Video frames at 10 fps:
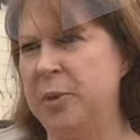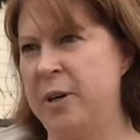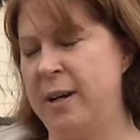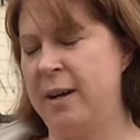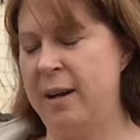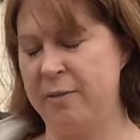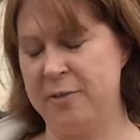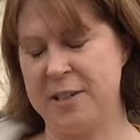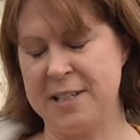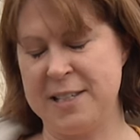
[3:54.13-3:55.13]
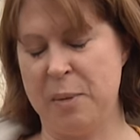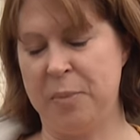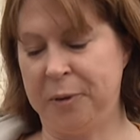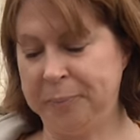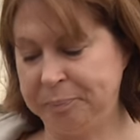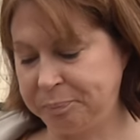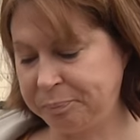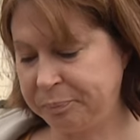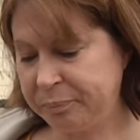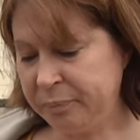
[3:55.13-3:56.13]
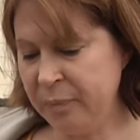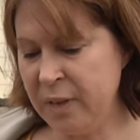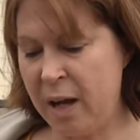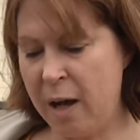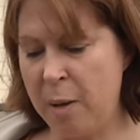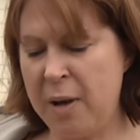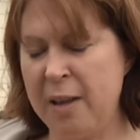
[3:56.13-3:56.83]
for, uh, for example, um,